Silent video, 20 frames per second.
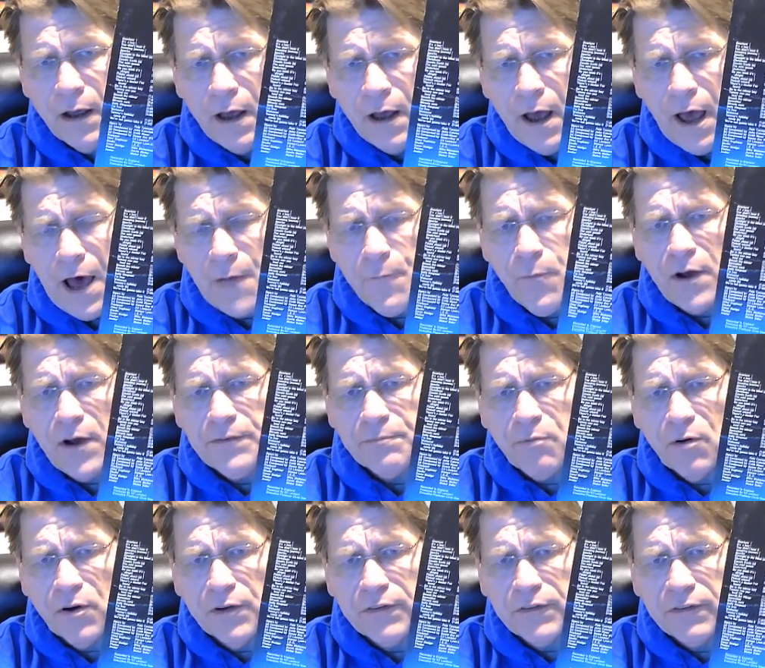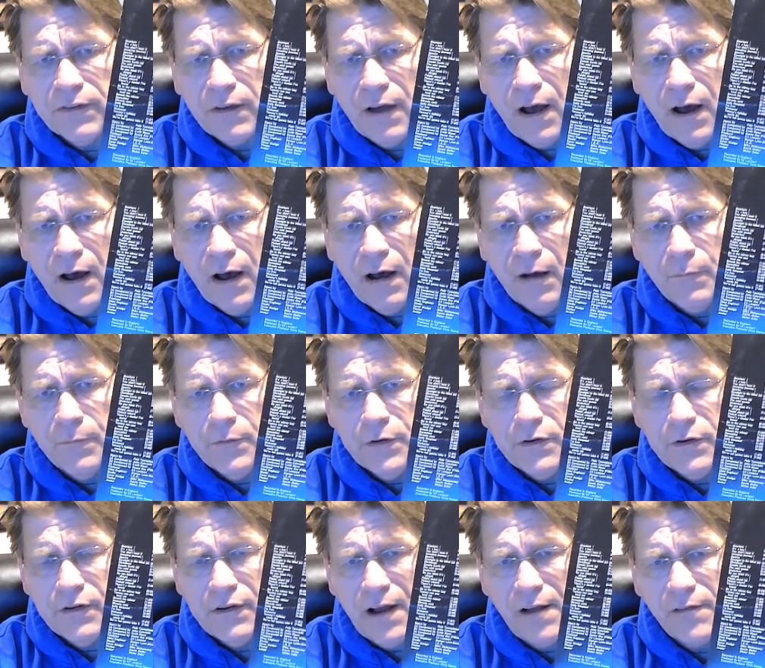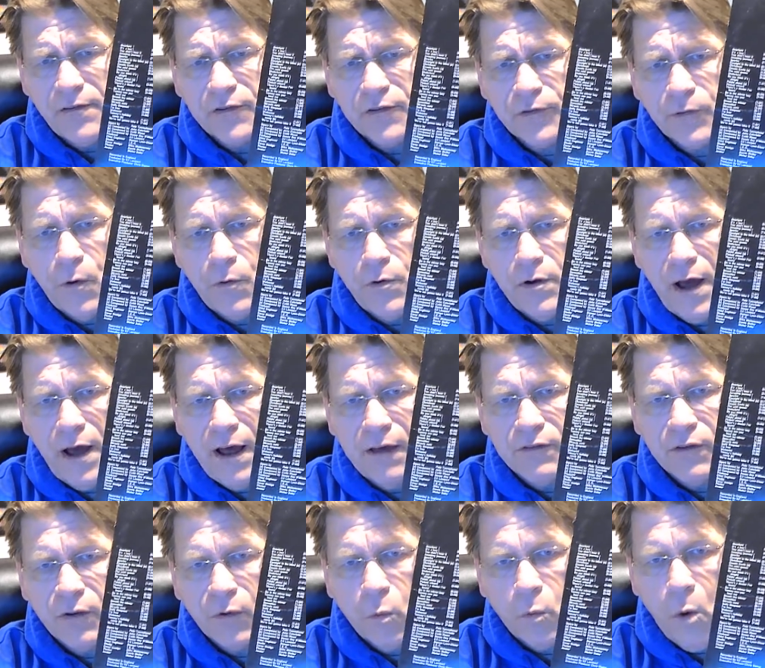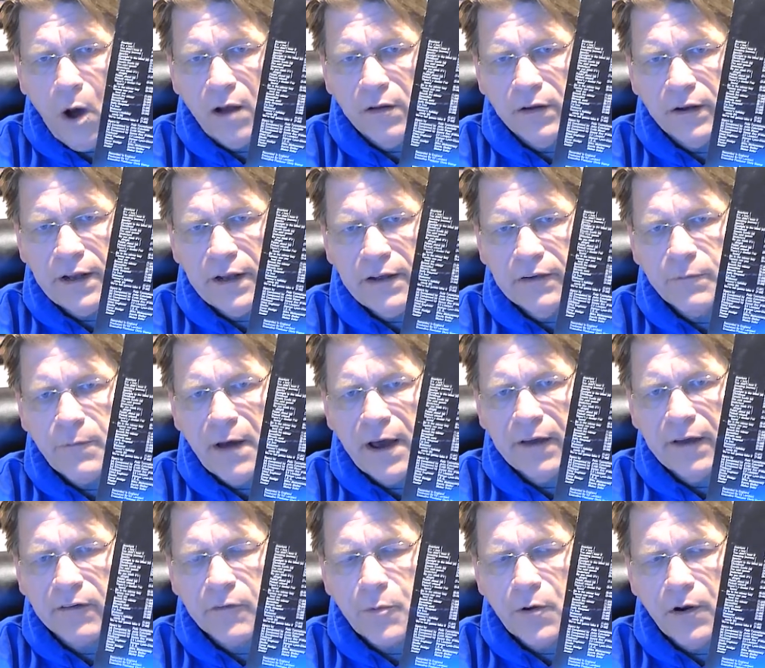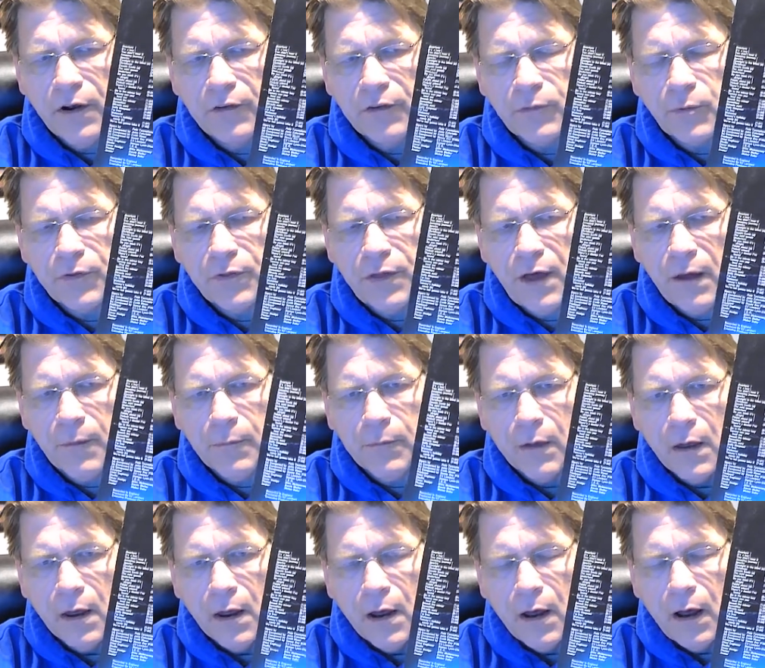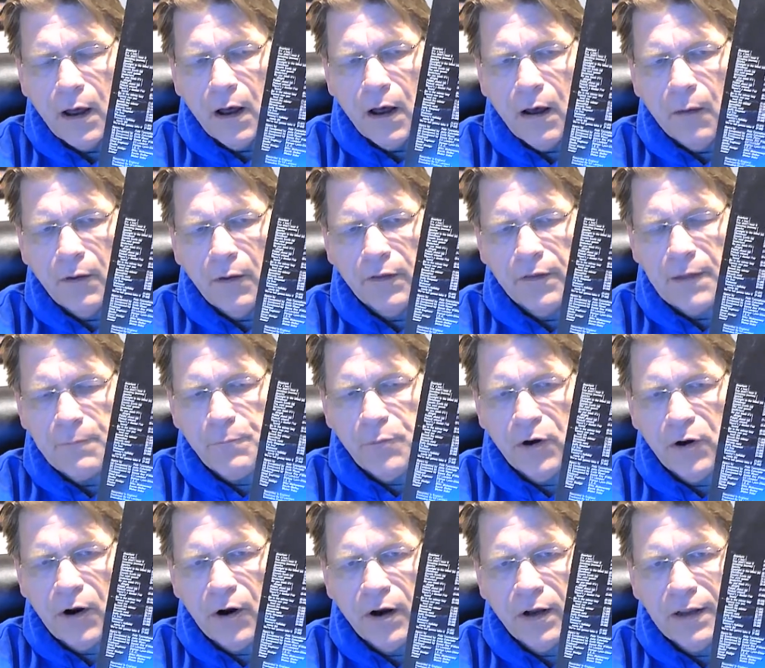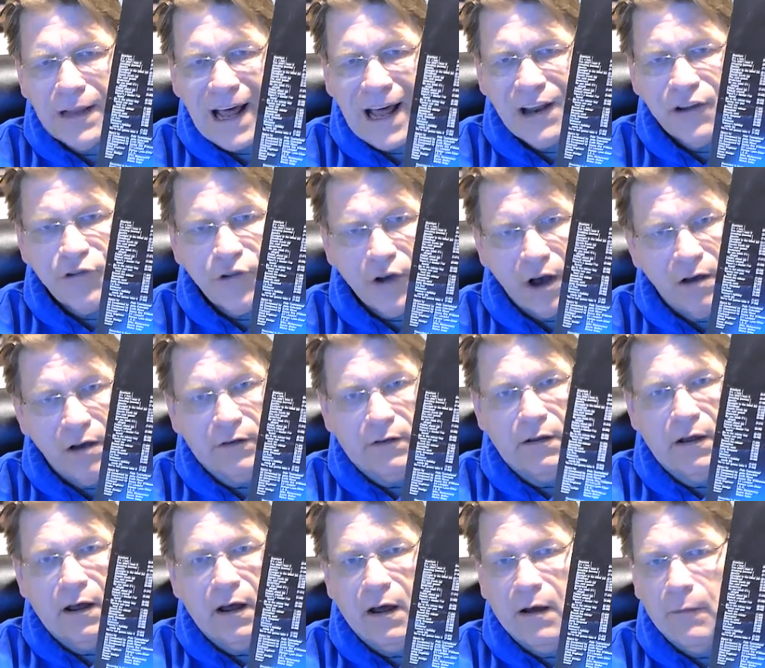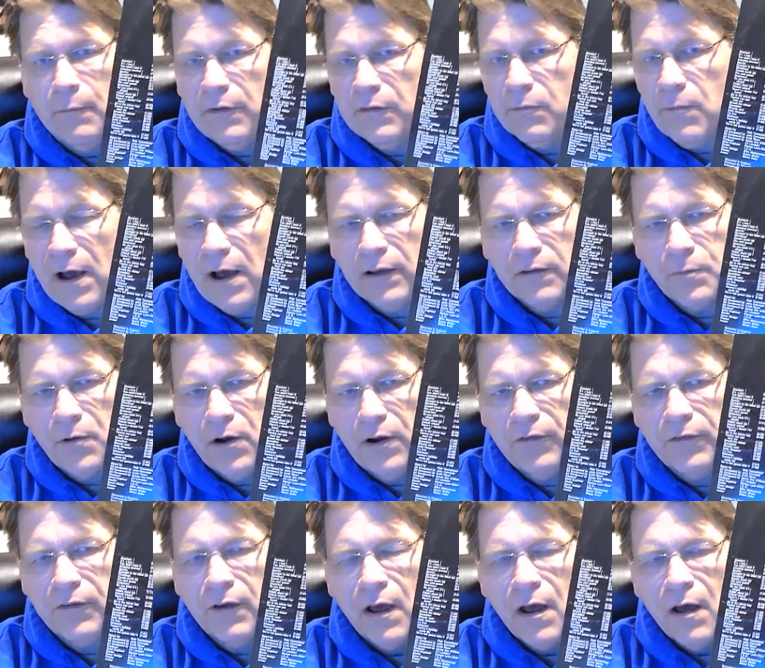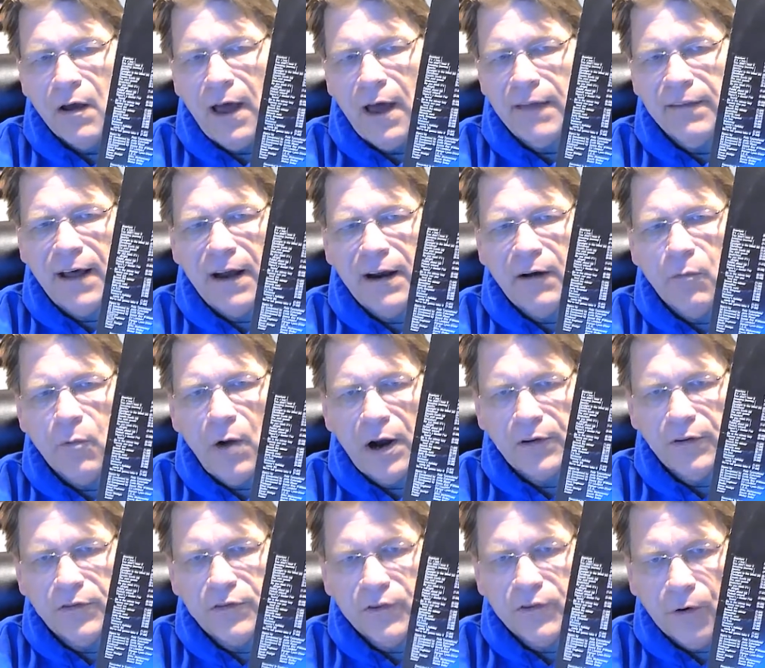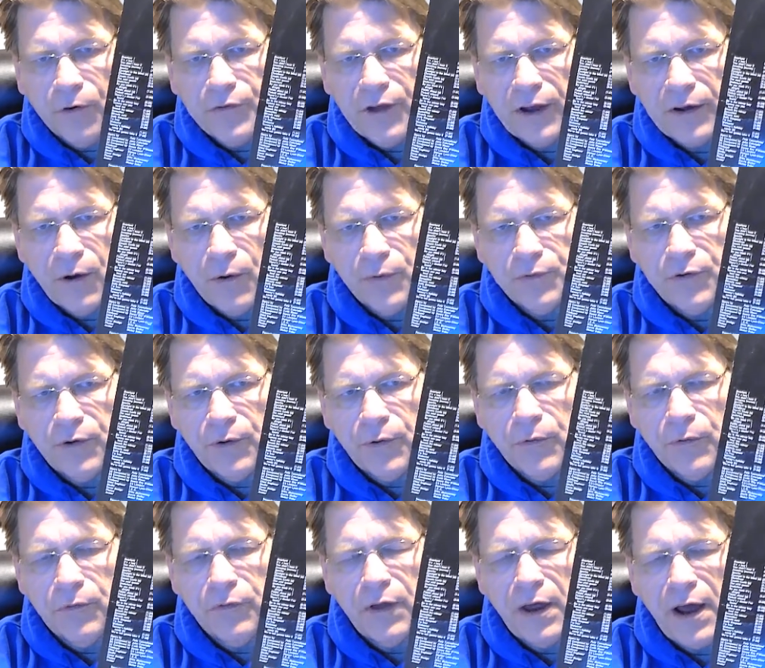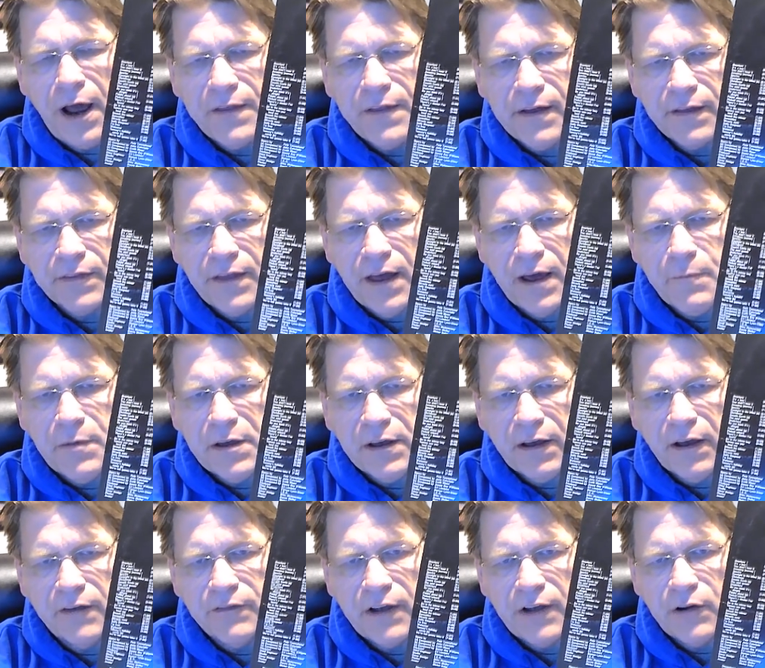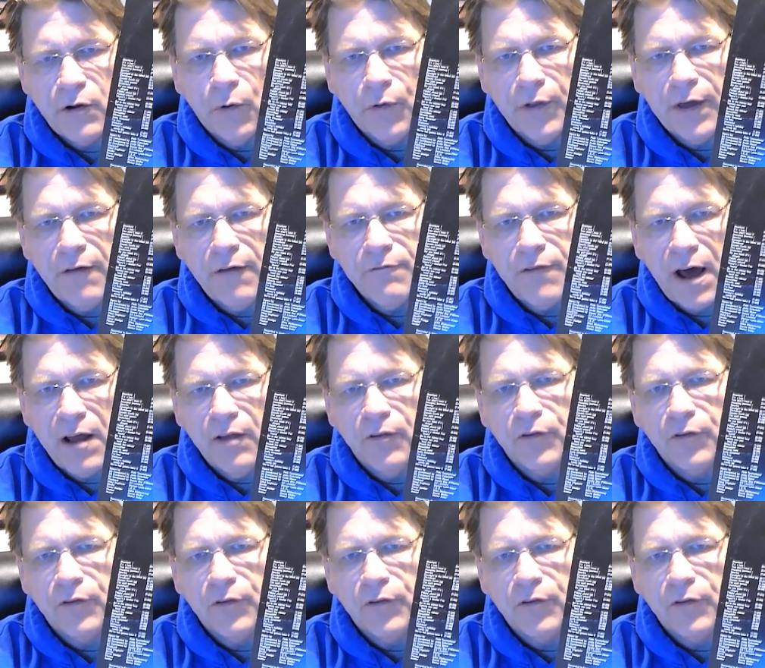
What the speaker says: Half Price Books, you just have to scrutinize the quality, is my experience with them. They put out a lot of junk, is my experience. A lot of record stores I go to, I think because they know they have vinyl